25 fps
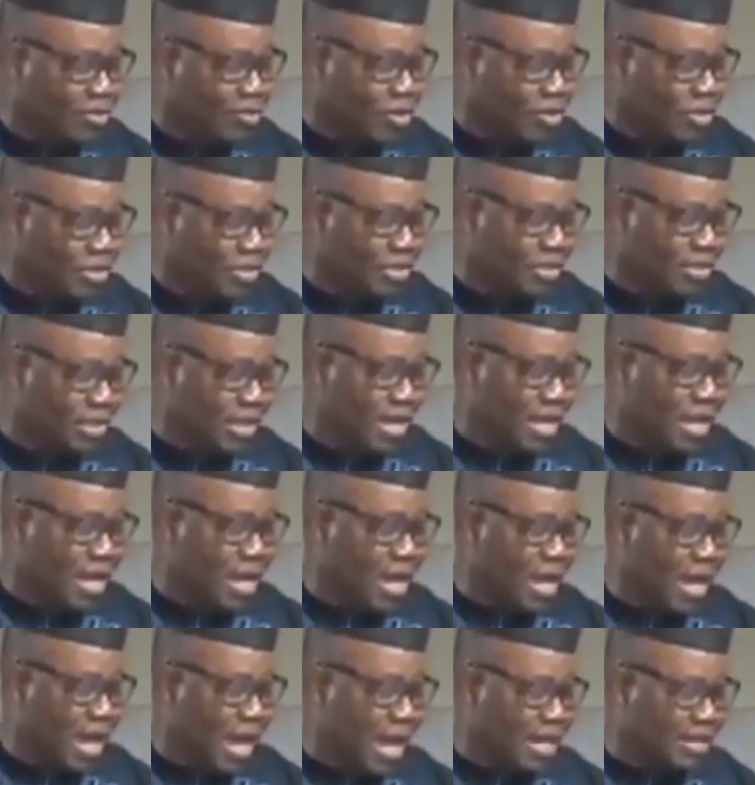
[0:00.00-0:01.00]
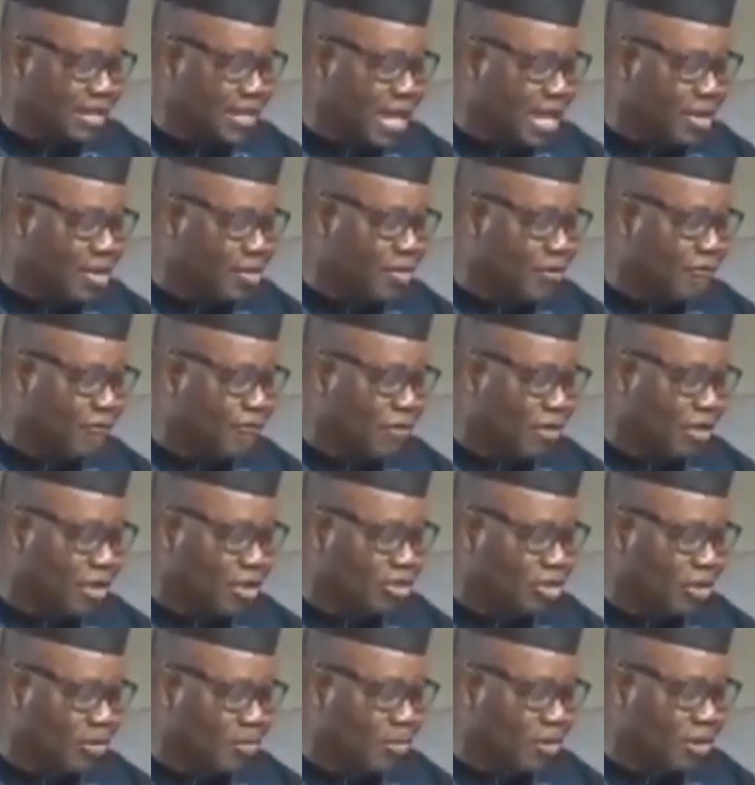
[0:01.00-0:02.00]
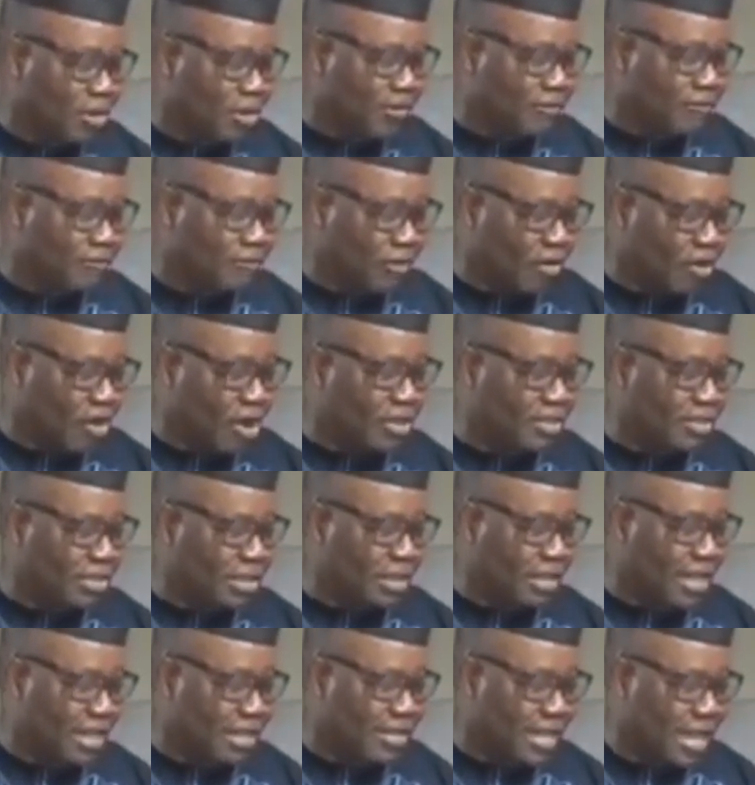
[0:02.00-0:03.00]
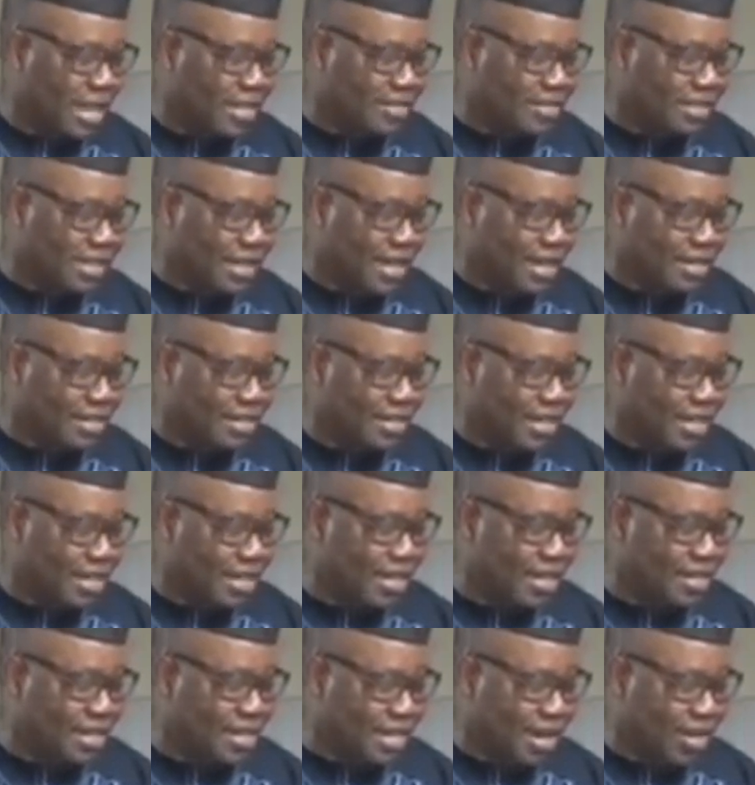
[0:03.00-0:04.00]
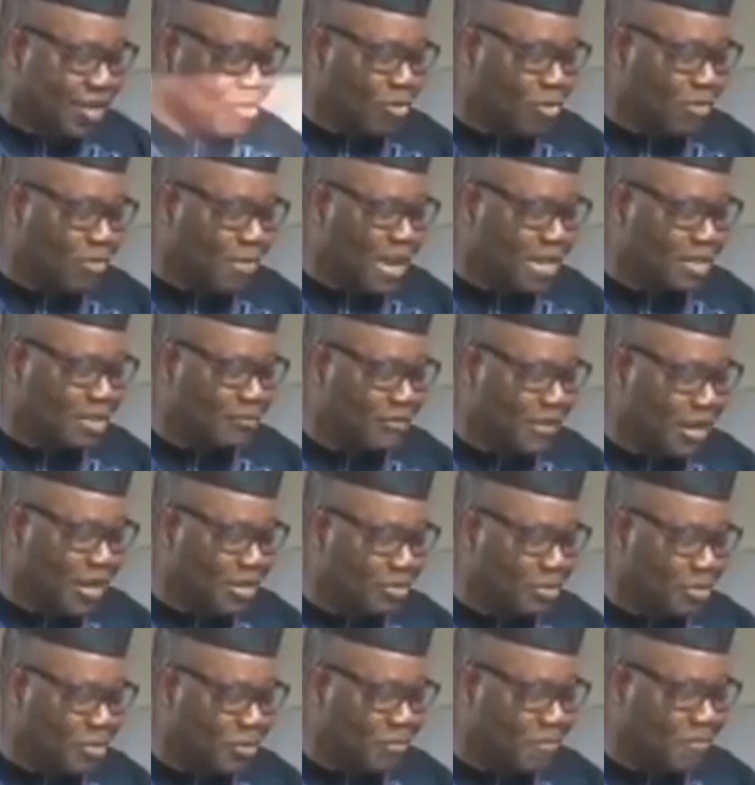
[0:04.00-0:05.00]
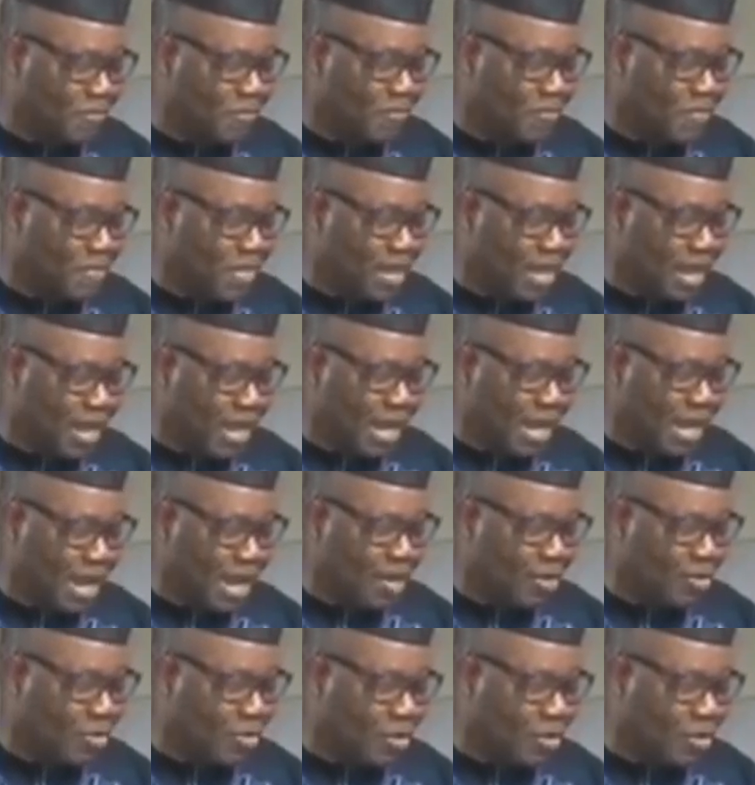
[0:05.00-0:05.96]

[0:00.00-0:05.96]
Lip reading: this note, I thank you for your support for us in the 10th Senate that will meet very soon. And I